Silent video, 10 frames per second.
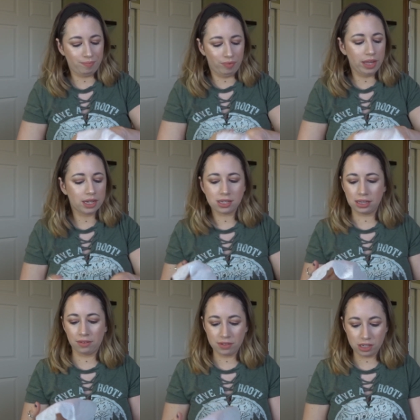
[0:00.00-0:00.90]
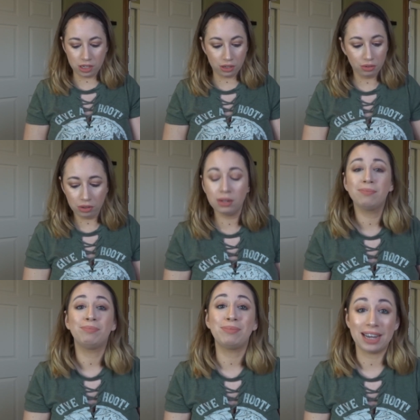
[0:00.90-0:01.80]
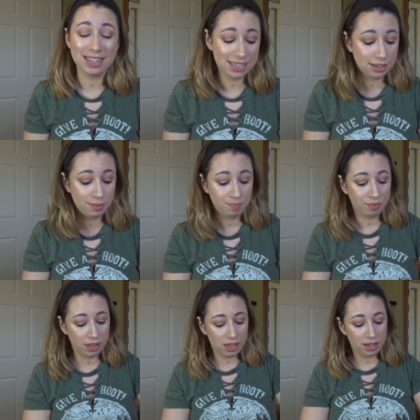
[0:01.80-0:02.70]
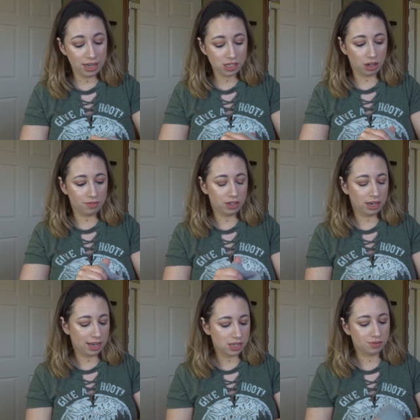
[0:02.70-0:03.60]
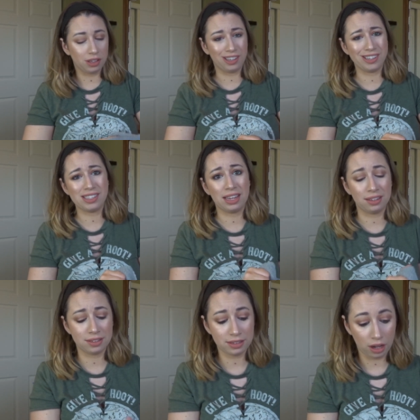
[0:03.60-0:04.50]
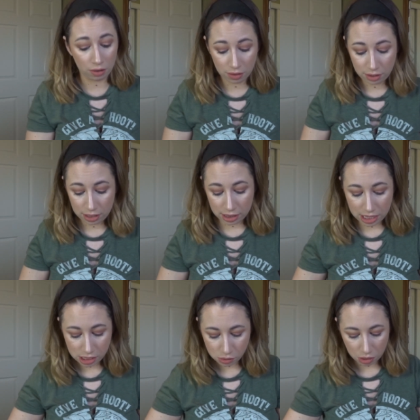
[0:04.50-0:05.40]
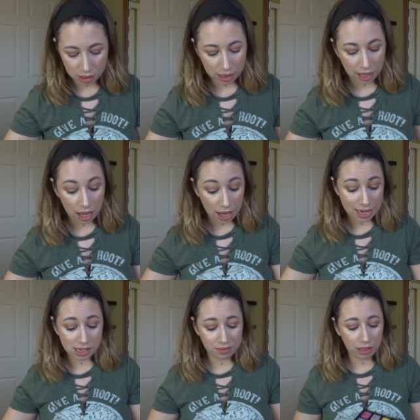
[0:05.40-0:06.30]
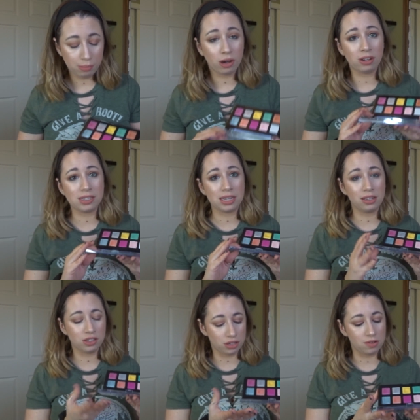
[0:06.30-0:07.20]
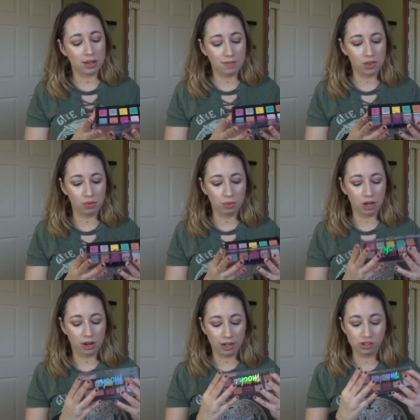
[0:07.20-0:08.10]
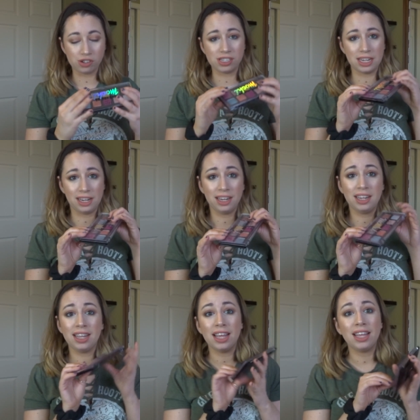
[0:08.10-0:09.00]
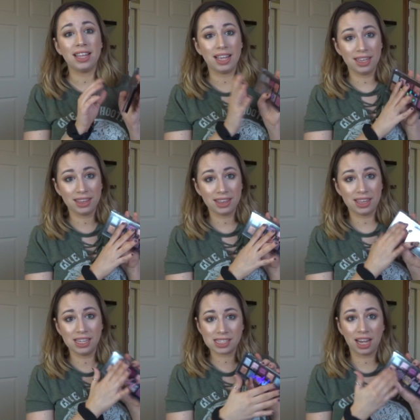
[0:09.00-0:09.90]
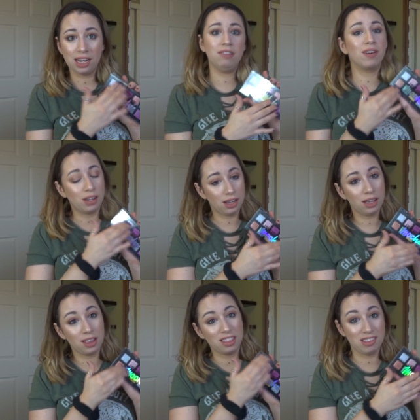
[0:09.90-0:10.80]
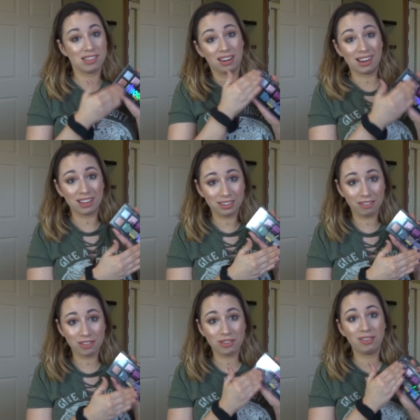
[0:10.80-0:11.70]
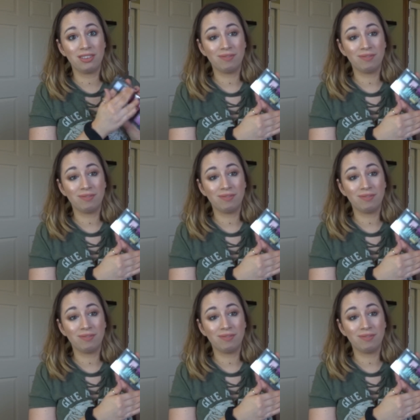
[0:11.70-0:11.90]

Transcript: NYX loves to do, but NYX often has really good sales. So this is one that I definitely bought on sale. So if you are interested in these kind of, these kind of colors,